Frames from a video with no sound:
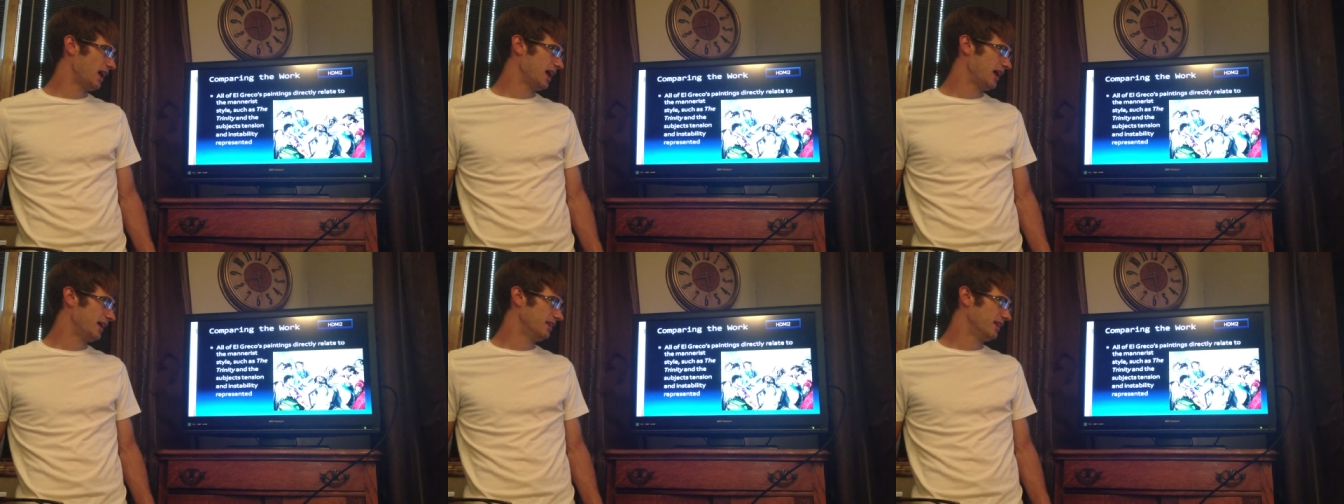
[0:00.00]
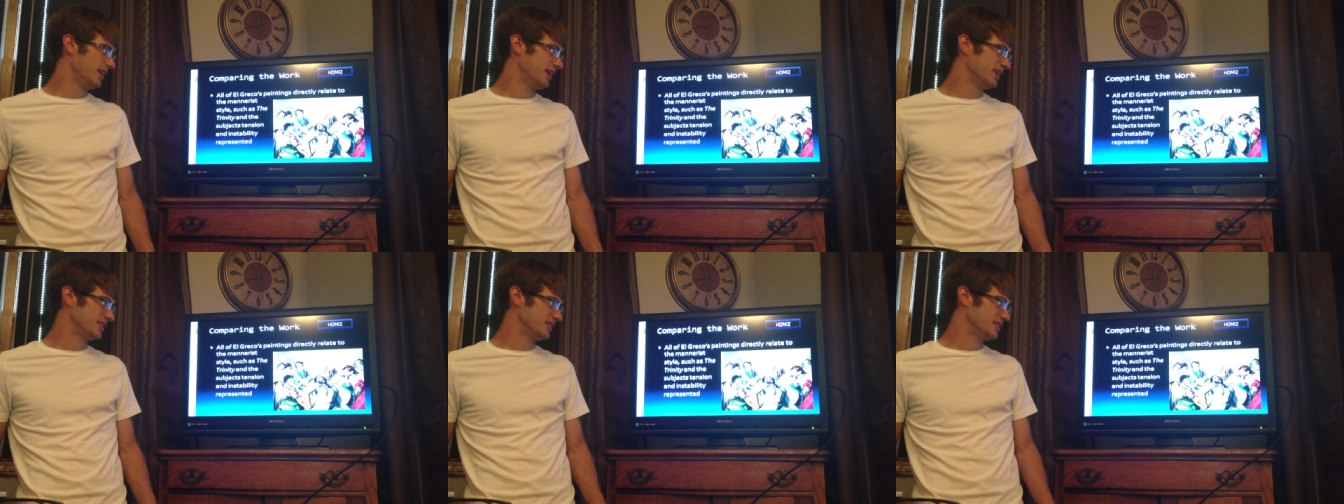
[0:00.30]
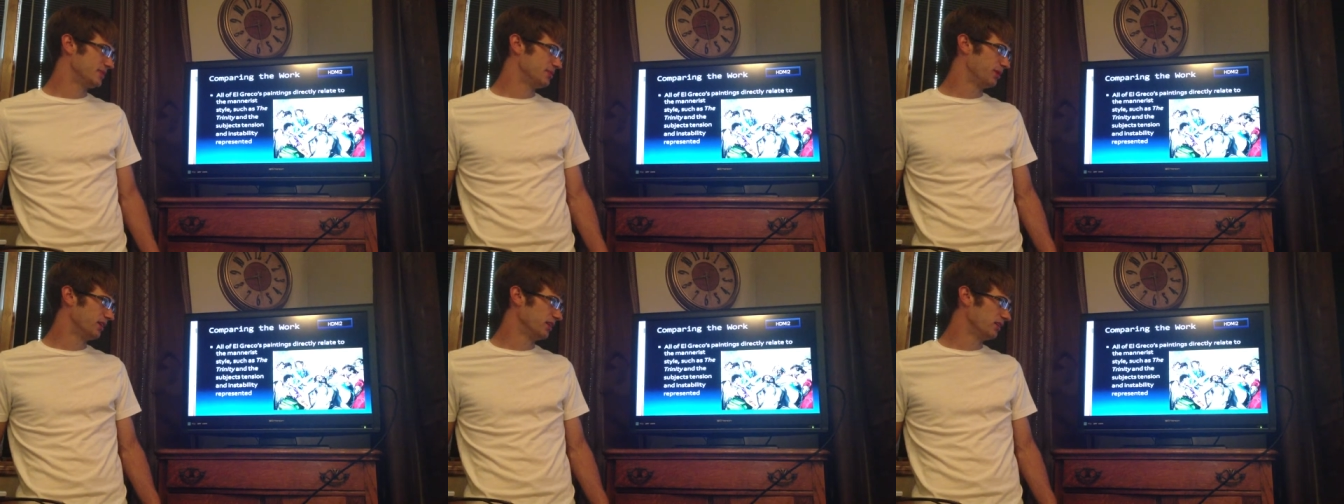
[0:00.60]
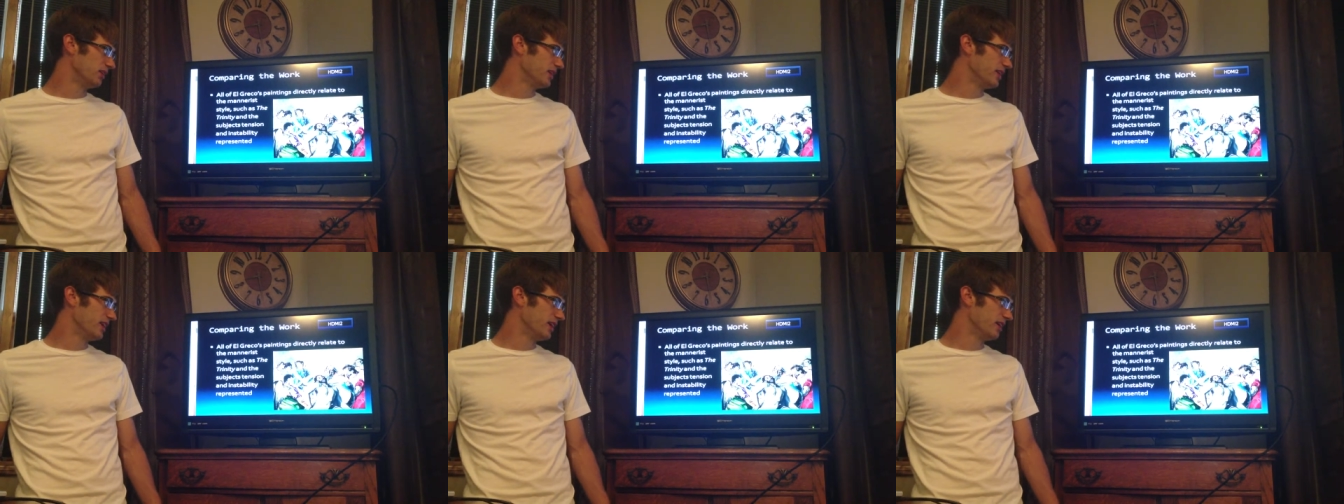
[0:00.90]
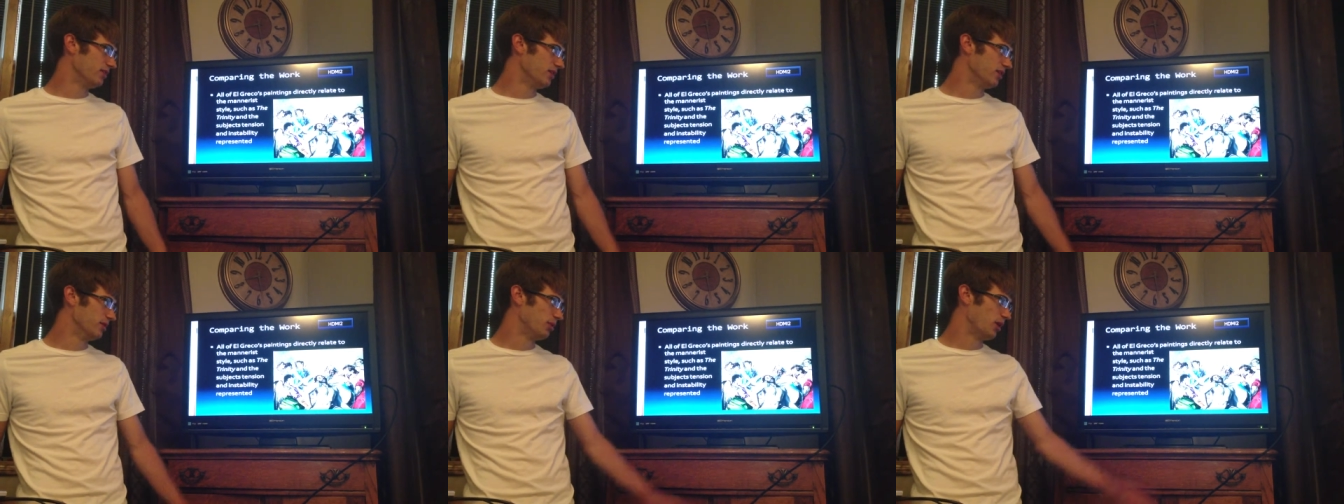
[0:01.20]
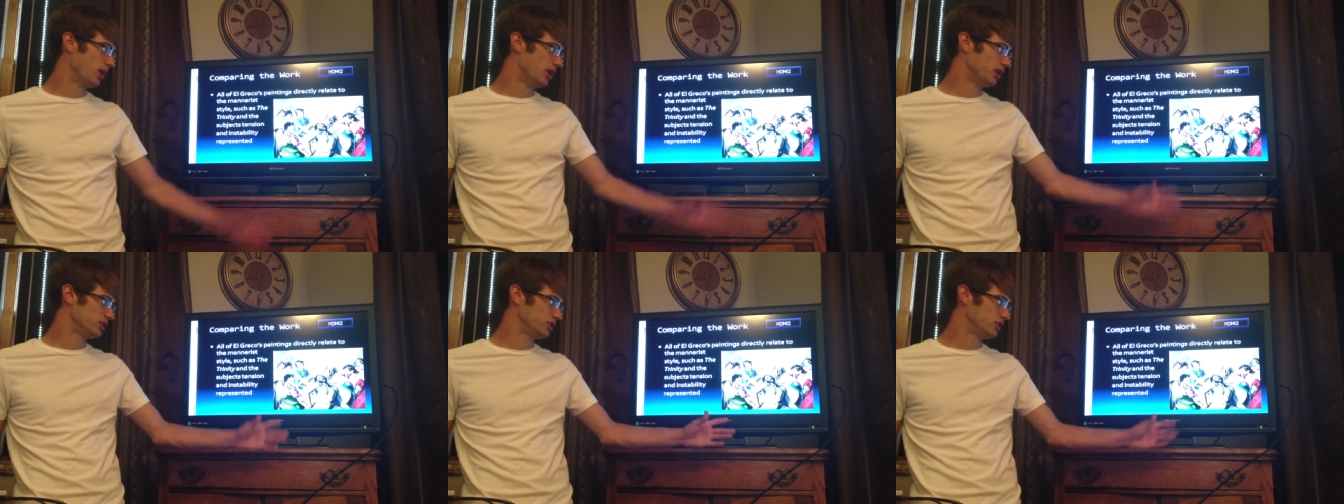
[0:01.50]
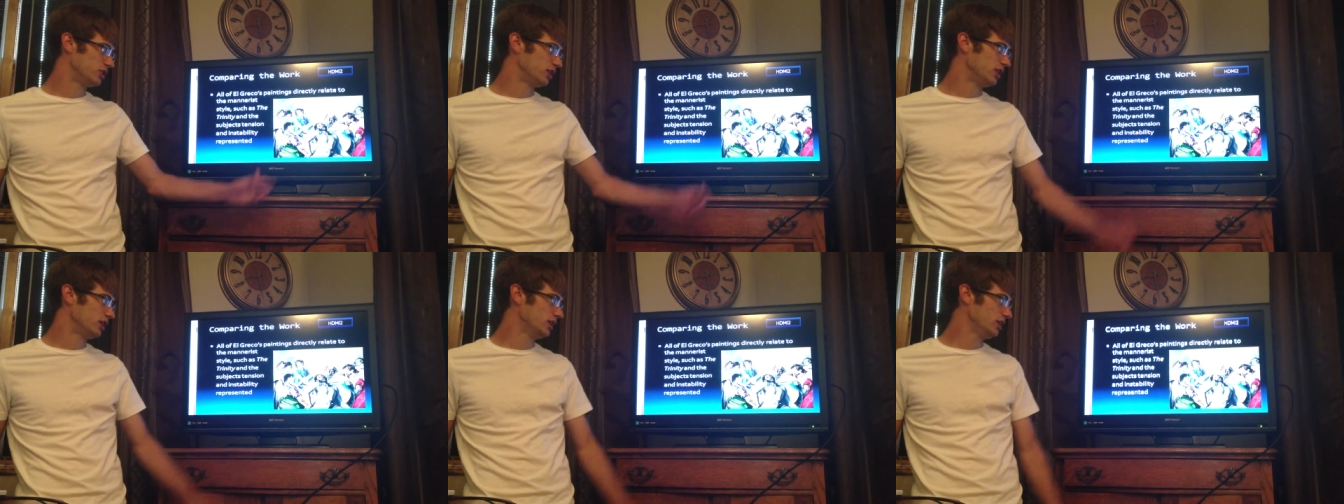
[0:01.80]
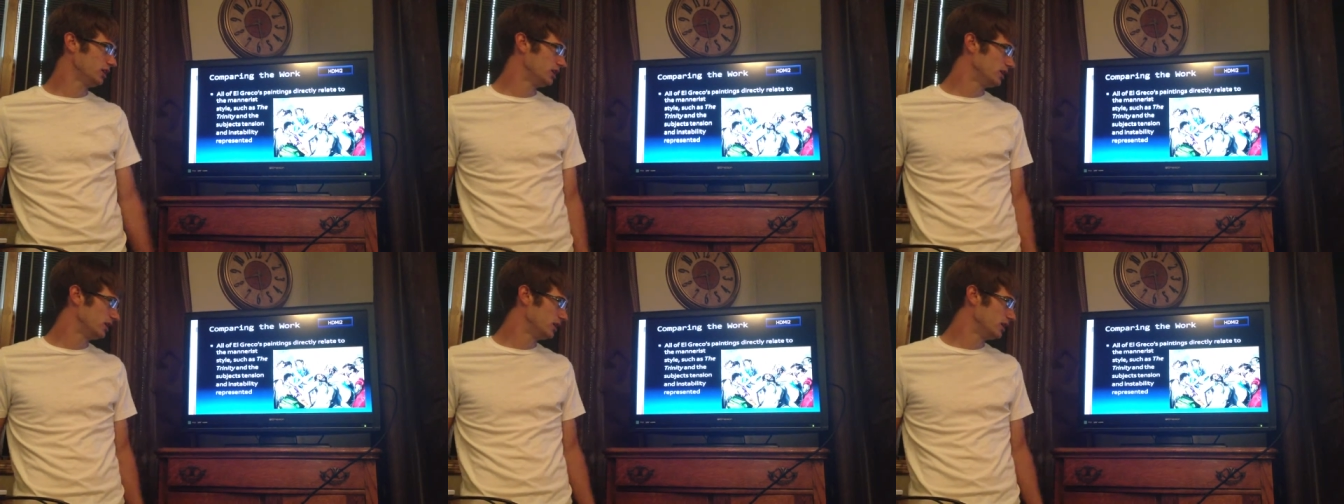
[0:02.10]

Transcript: and the instability of the posture.